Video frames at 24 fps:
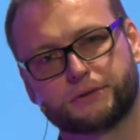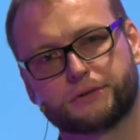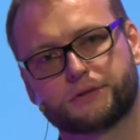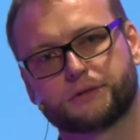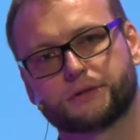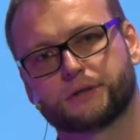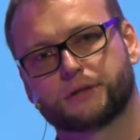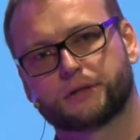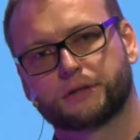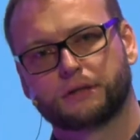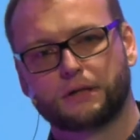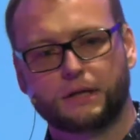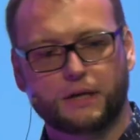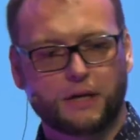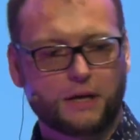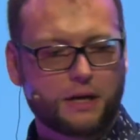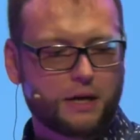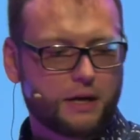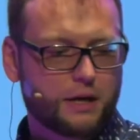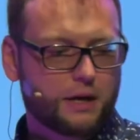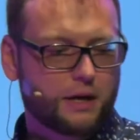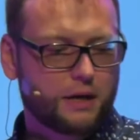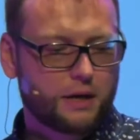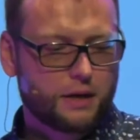is there.
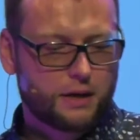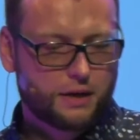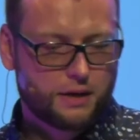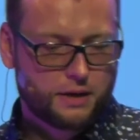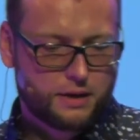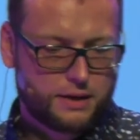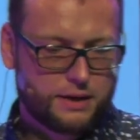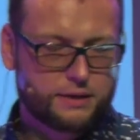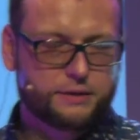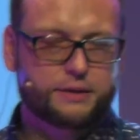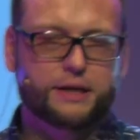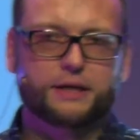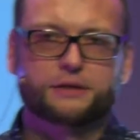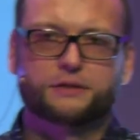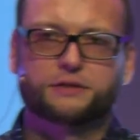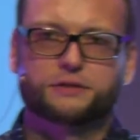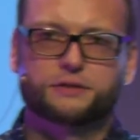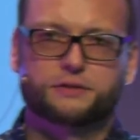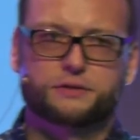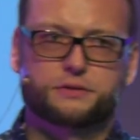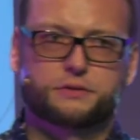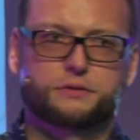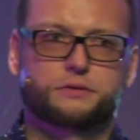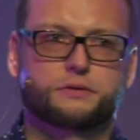And
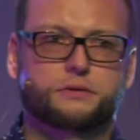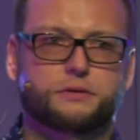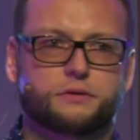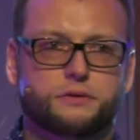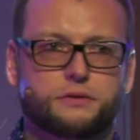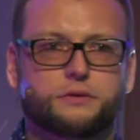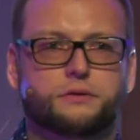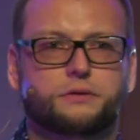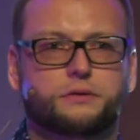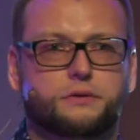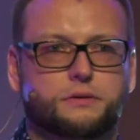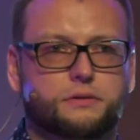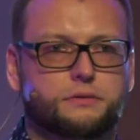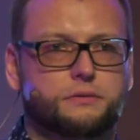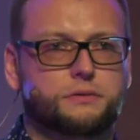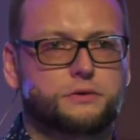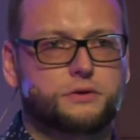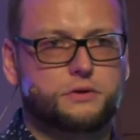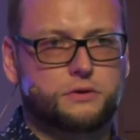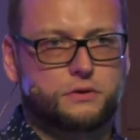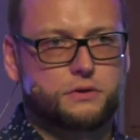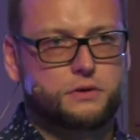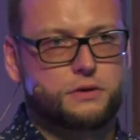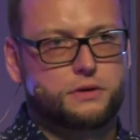that's
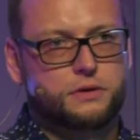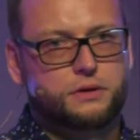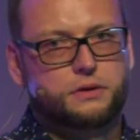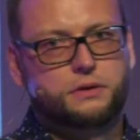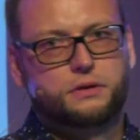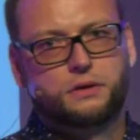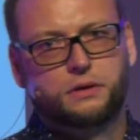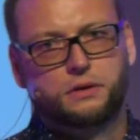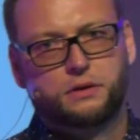your